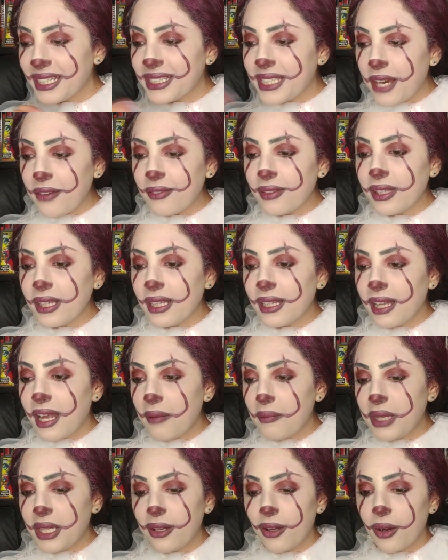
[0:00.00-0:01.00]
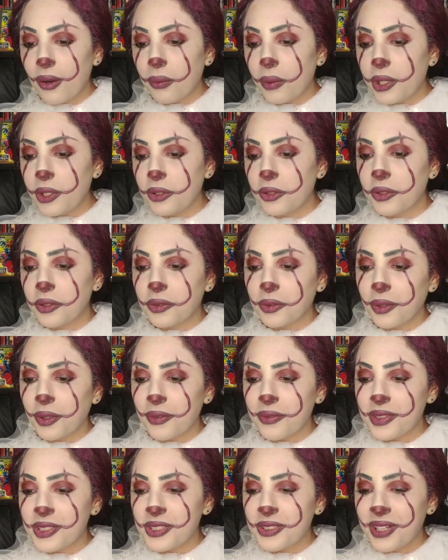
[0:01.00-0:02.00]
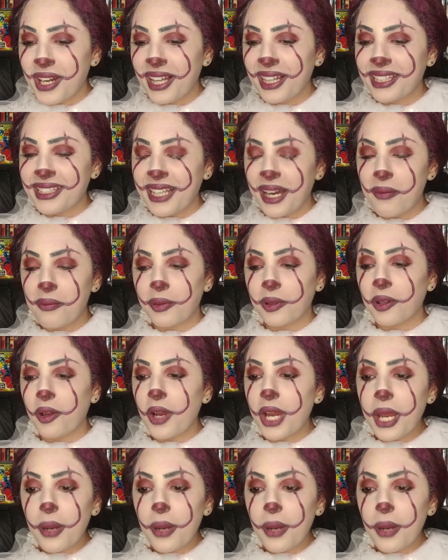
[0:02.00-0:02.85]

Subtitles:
Definitely let me know what you thought of this trailer down below.